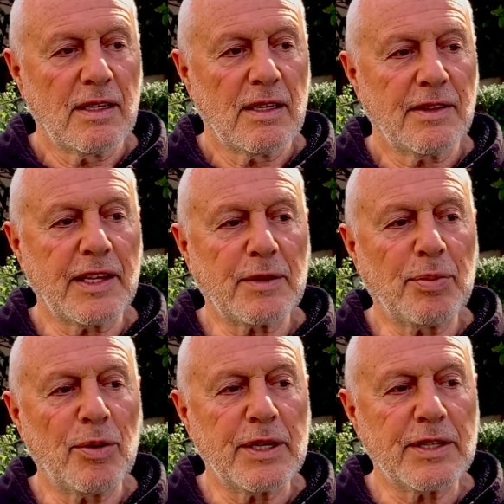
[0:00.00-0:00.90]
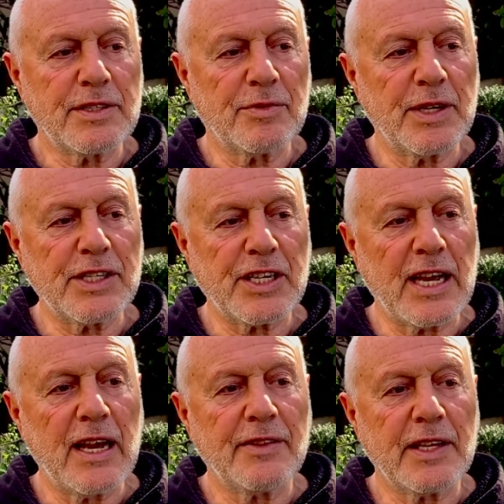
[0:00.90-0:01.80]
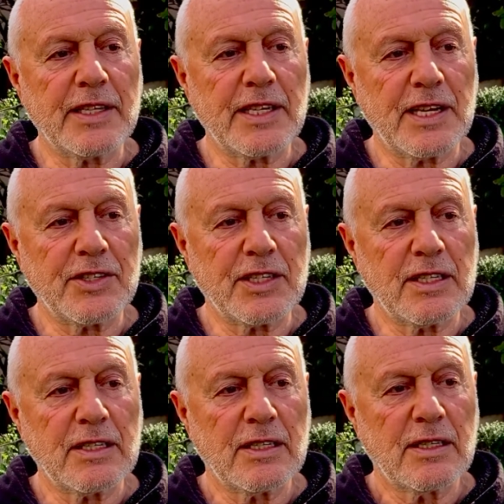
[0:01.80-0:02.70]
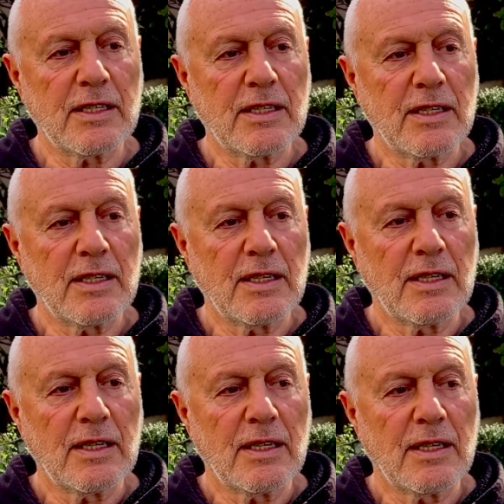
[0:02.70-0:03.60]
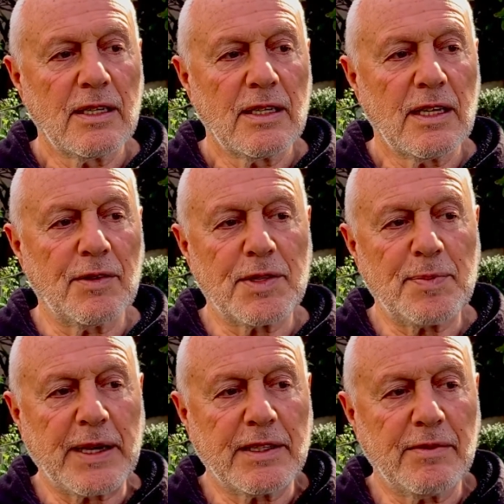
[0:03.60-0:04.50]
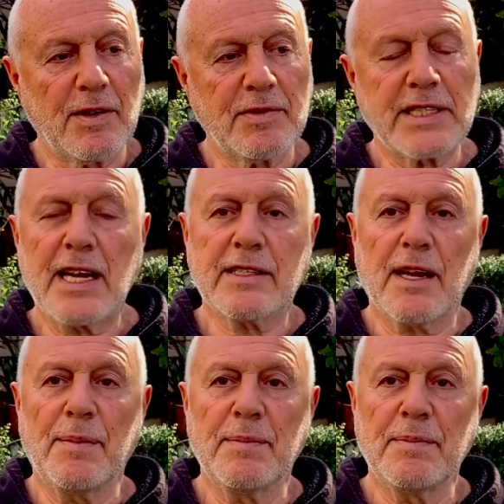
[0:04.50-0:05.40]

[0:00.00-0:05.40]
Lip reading: I think the point is the reaching out, the intention, irrespective of its outcome.